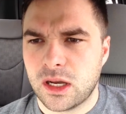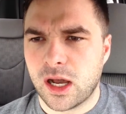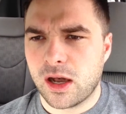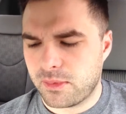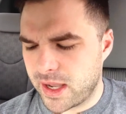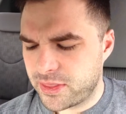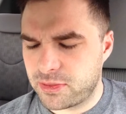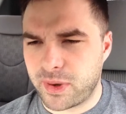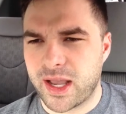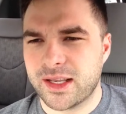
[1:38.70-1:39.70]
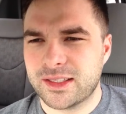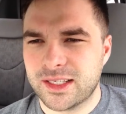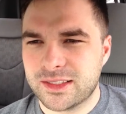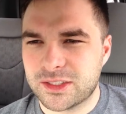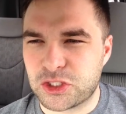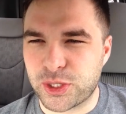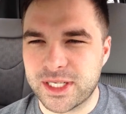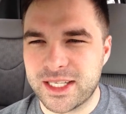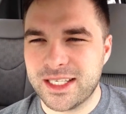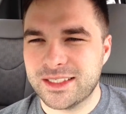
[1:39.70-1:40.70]
the
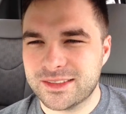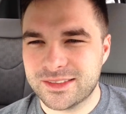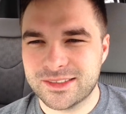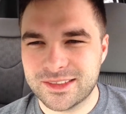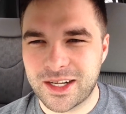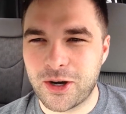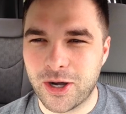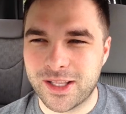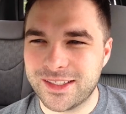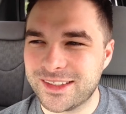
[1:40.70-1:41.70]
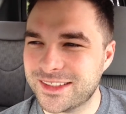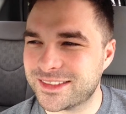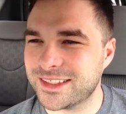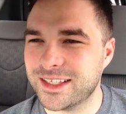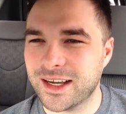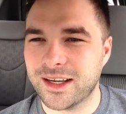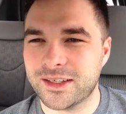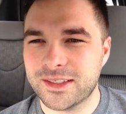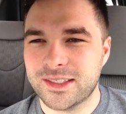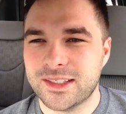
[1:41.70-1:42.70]
Trinity, I call it, is the
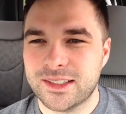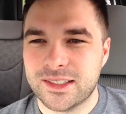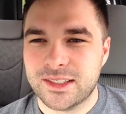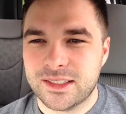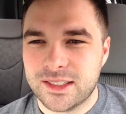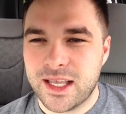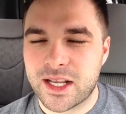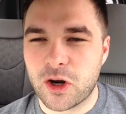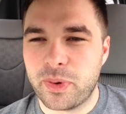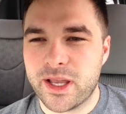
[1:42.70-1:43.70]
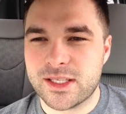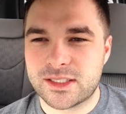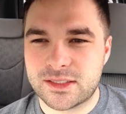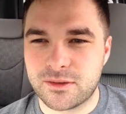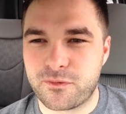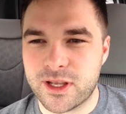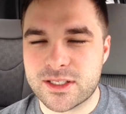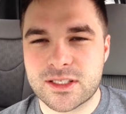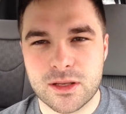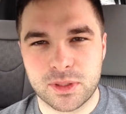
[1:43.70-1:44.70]
Echo Base
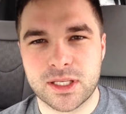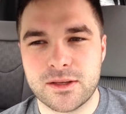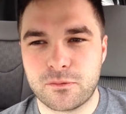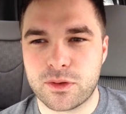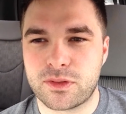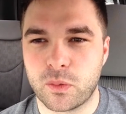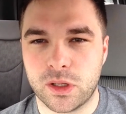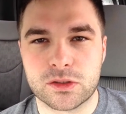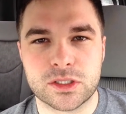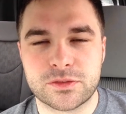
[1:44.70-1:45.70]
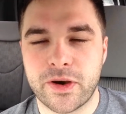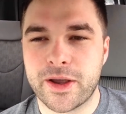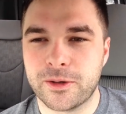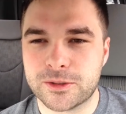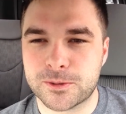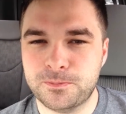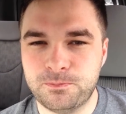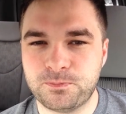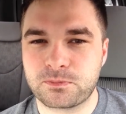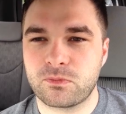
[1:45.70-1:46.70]
defense, I believe, with the Wilderness Fighters,
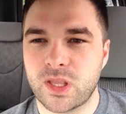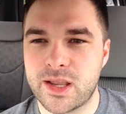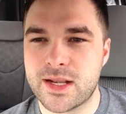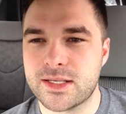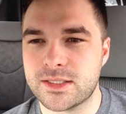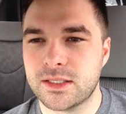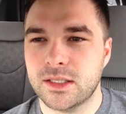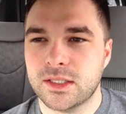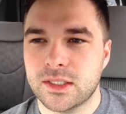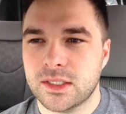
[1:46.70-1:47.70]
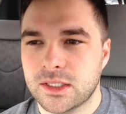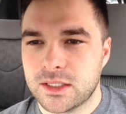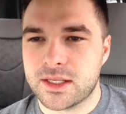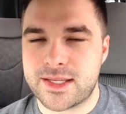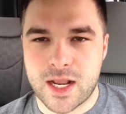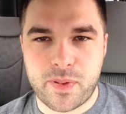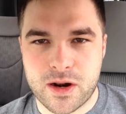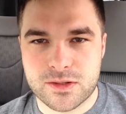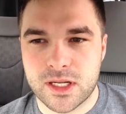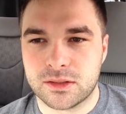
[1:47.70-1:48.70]
and the attack
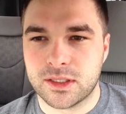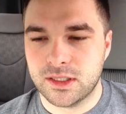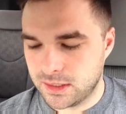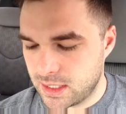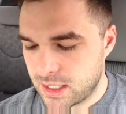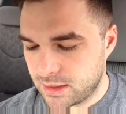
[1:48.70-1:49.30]
pattern Delta,